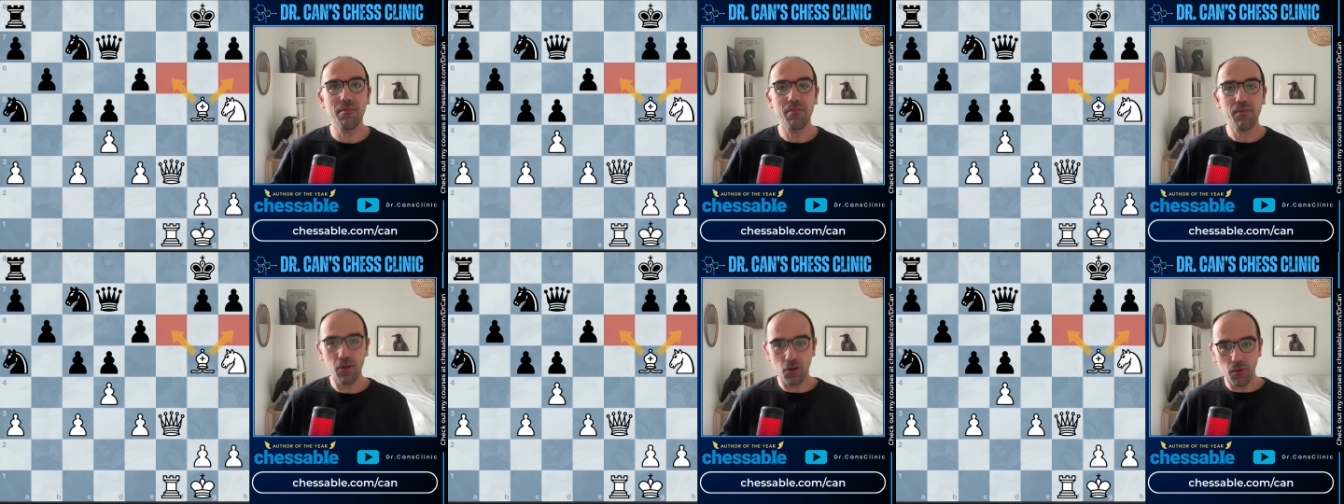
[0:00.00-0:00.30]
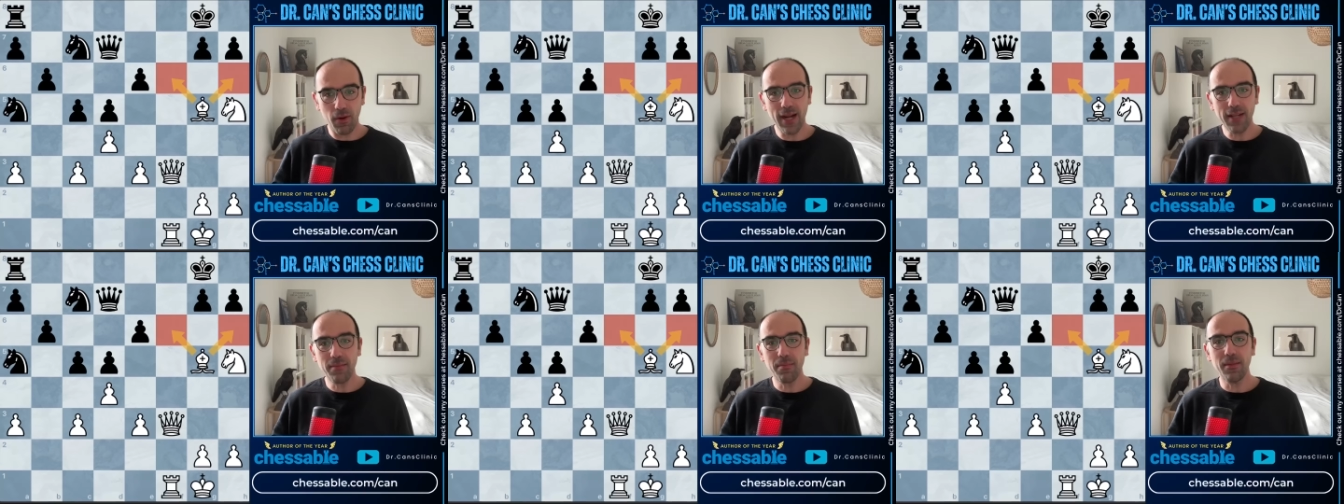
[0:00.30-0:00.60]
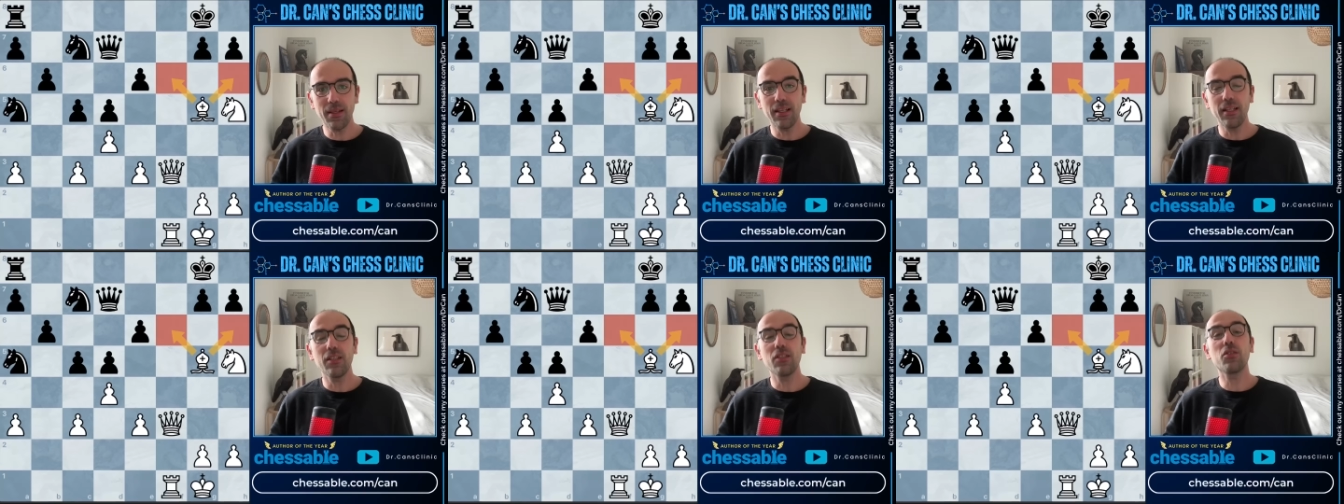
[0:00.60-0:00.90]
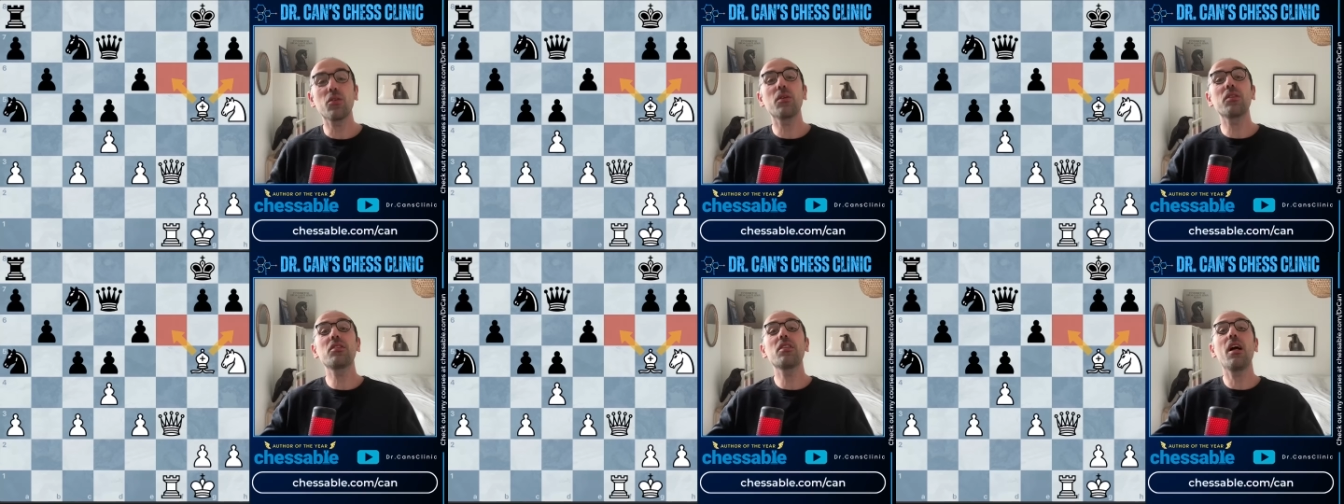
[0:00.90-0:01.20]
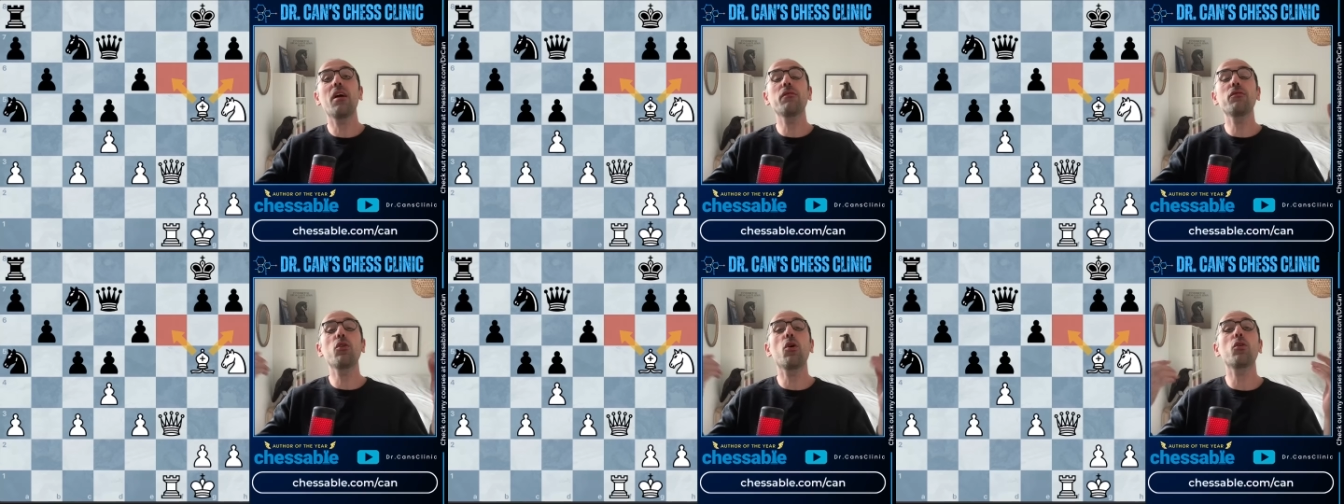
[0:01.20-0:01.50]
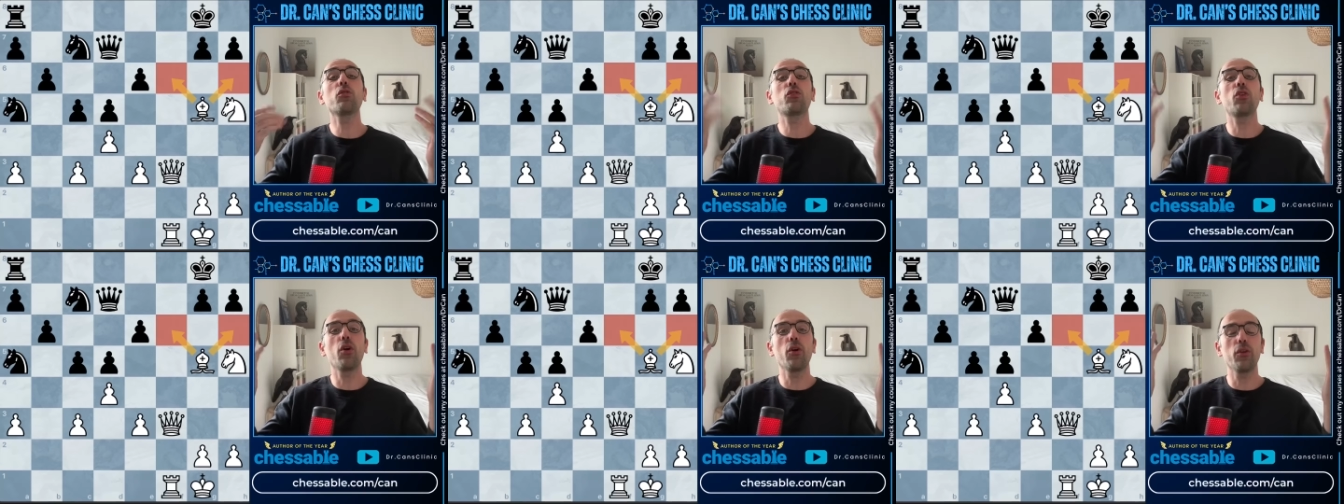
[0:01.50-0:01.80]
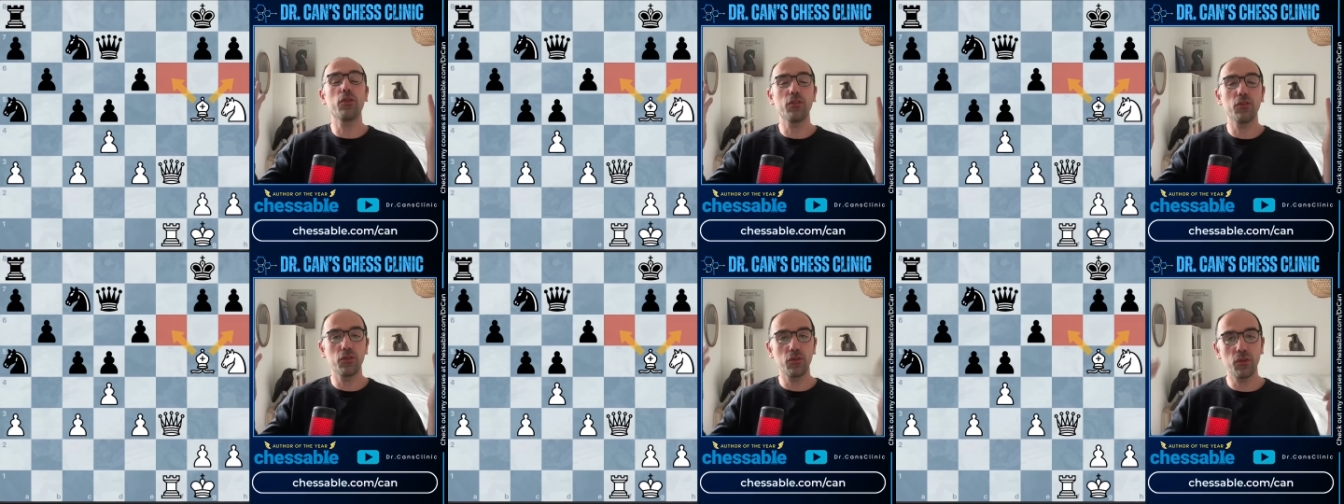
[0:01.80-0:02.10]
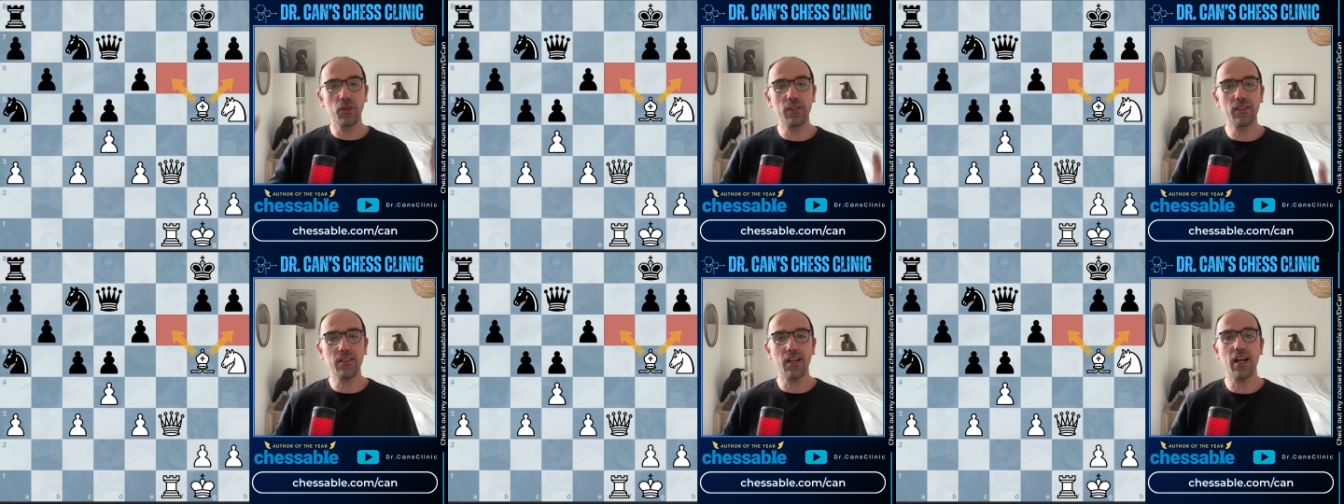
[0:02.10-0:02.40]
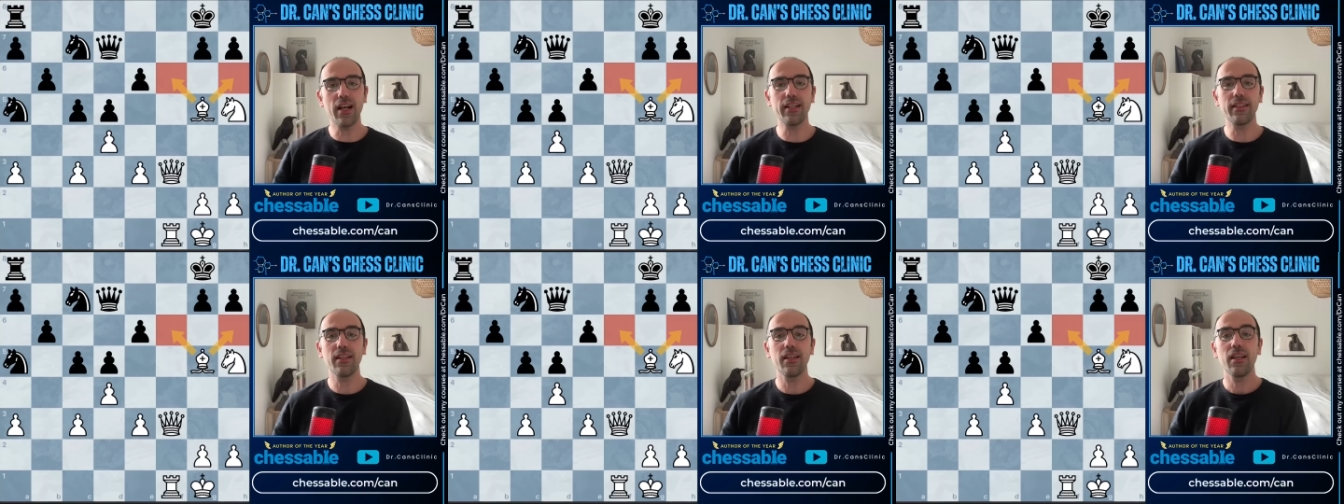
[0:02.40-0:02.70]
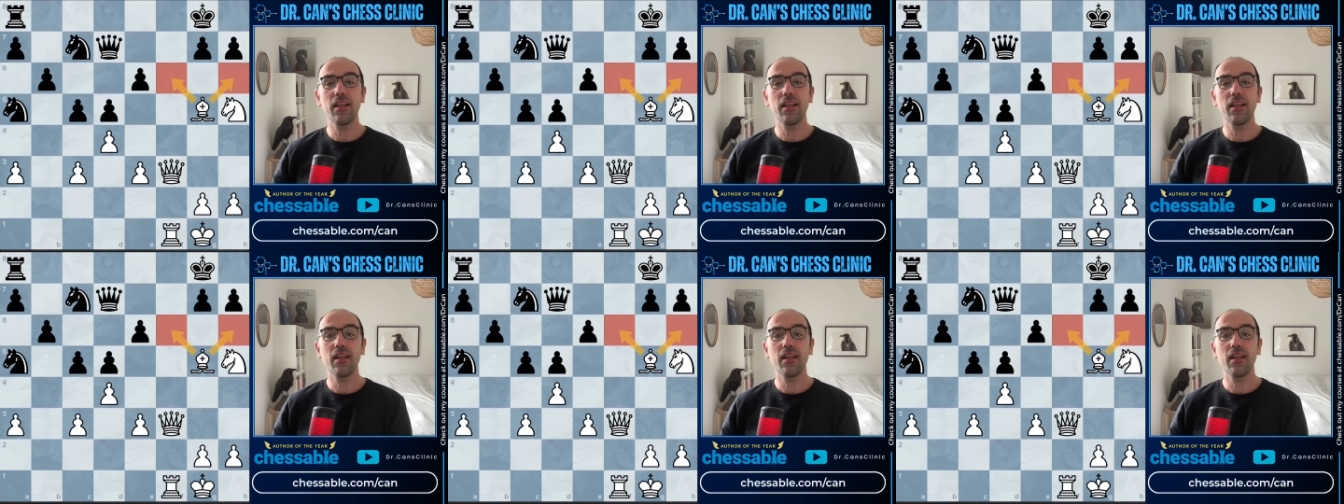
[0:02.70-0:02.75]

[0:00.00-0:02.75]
All right? So it's now your turn to decide